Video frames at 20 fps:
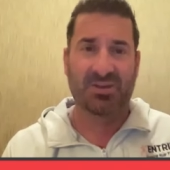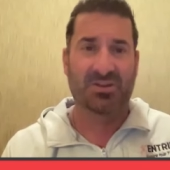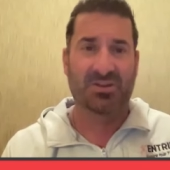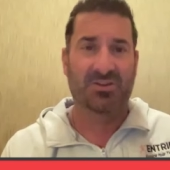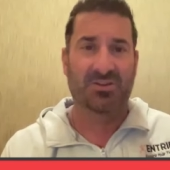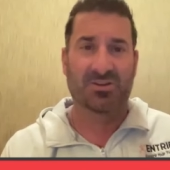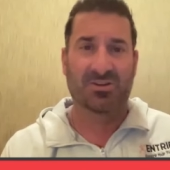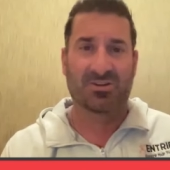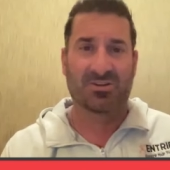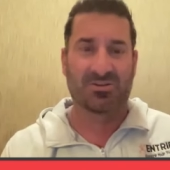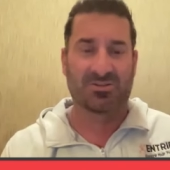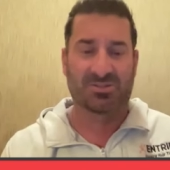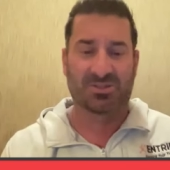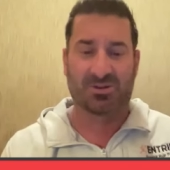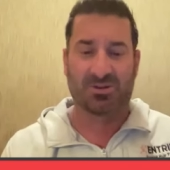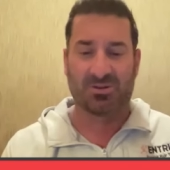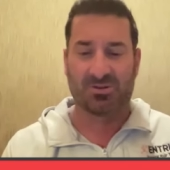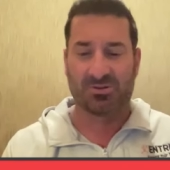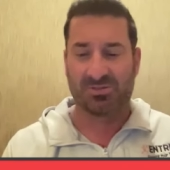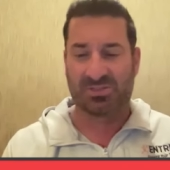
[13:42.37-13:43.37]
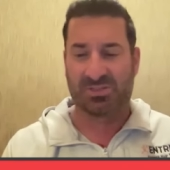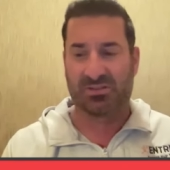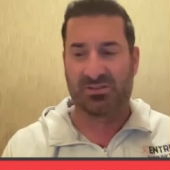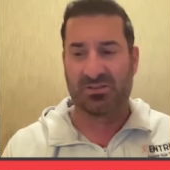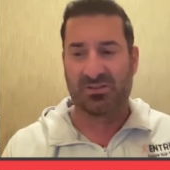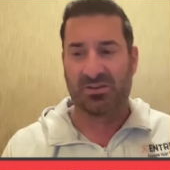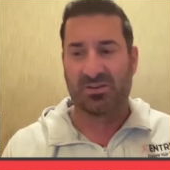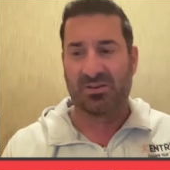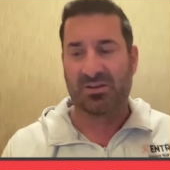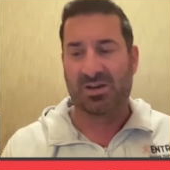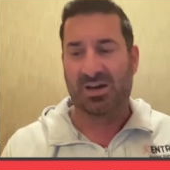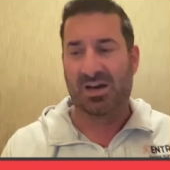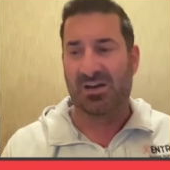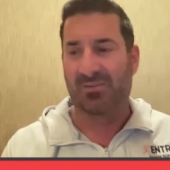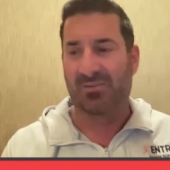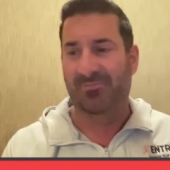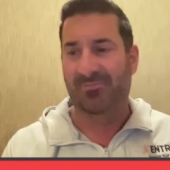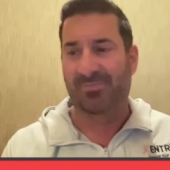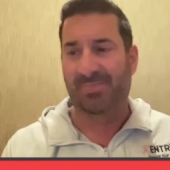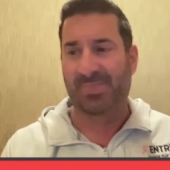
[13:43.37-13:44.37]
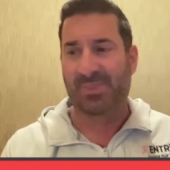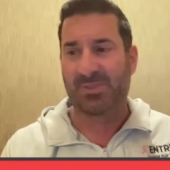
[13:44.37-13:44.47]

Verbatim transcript: You're going to start losing um,